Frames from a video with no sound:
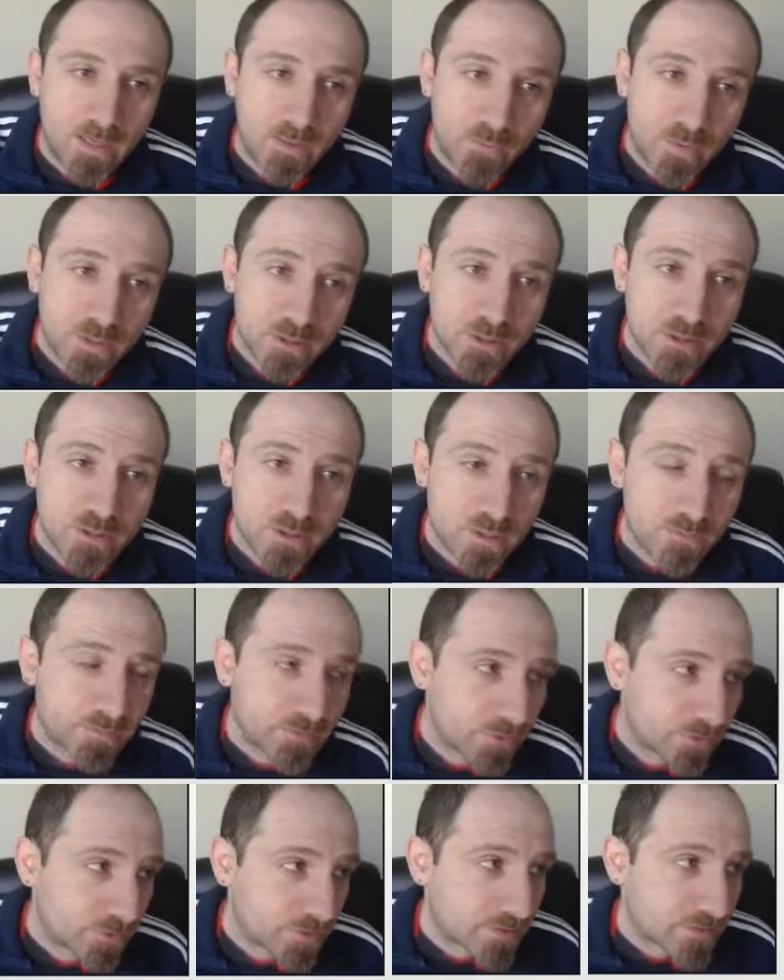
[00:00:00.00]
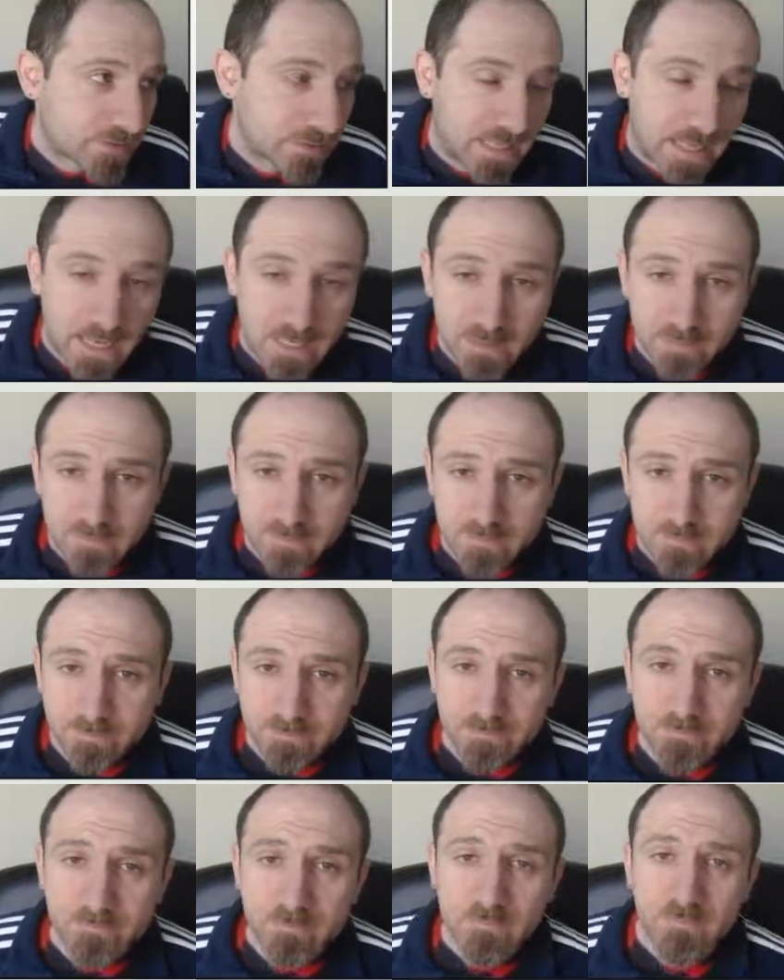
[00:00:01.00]
When you jump, you'll just land
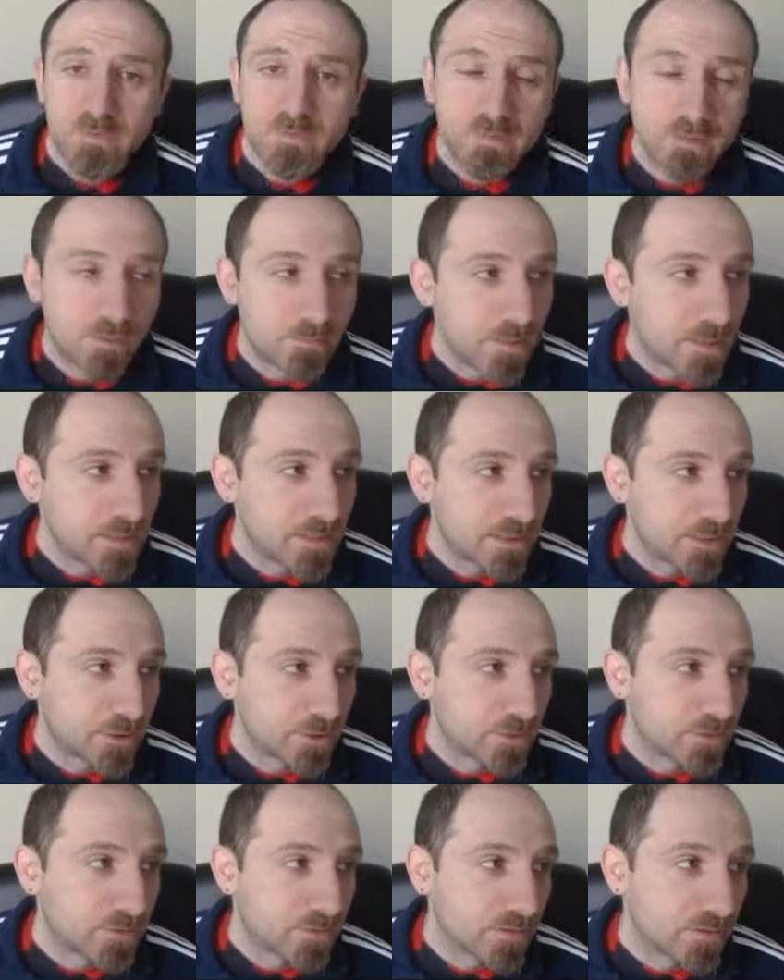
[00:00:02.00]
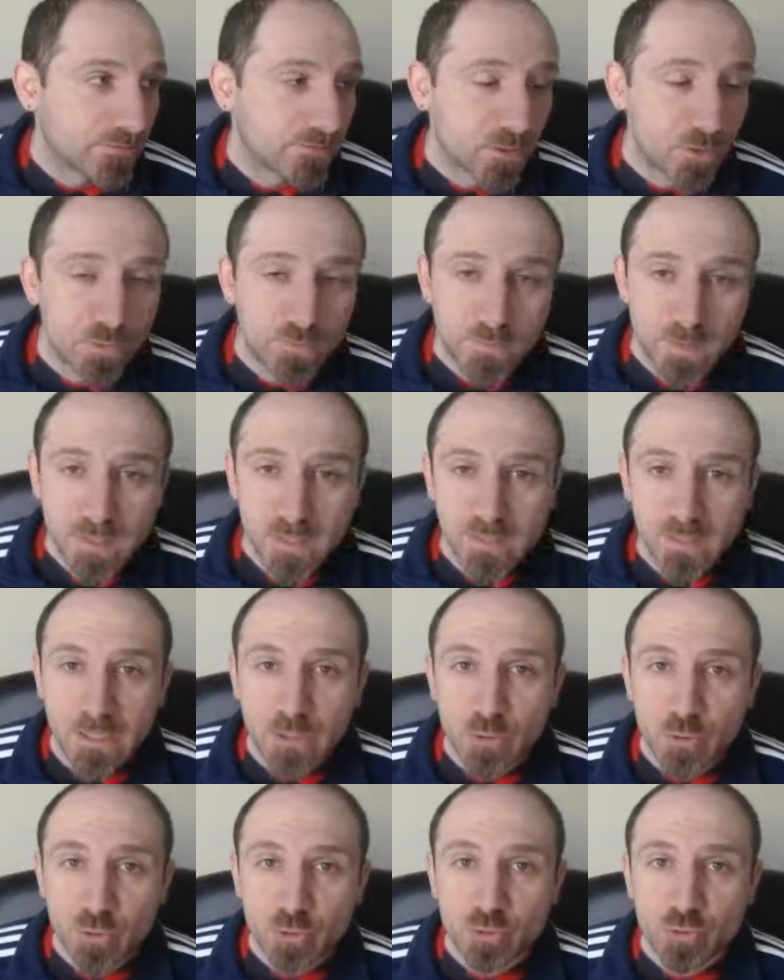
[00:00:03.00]
immediately. If you immediately
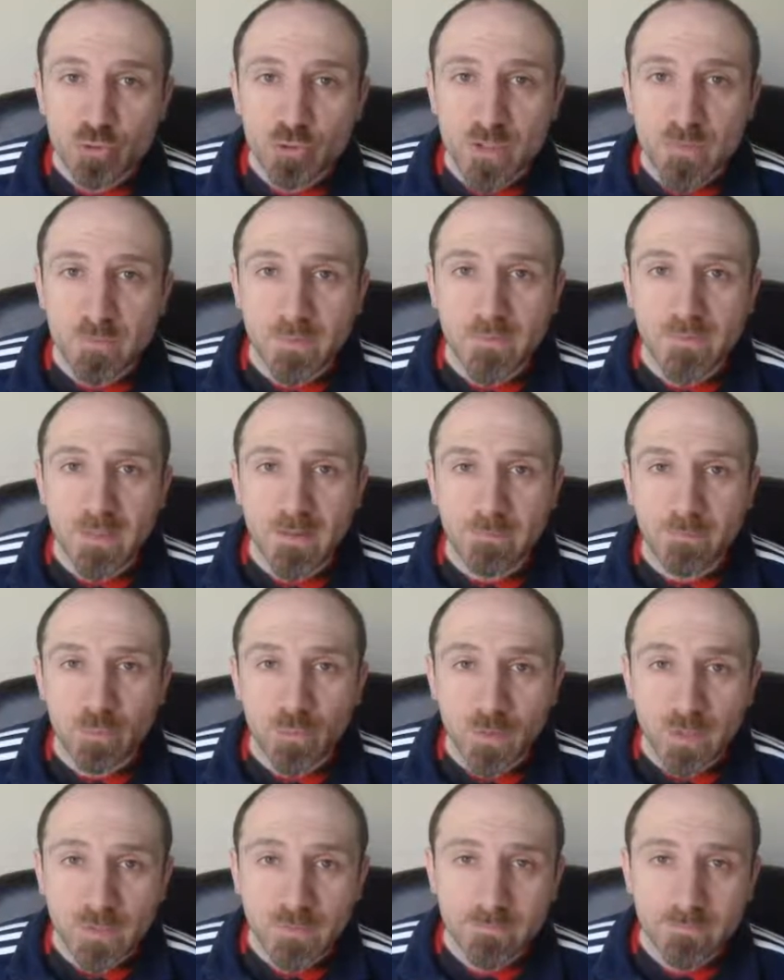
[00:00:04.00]
neutral jump at that point,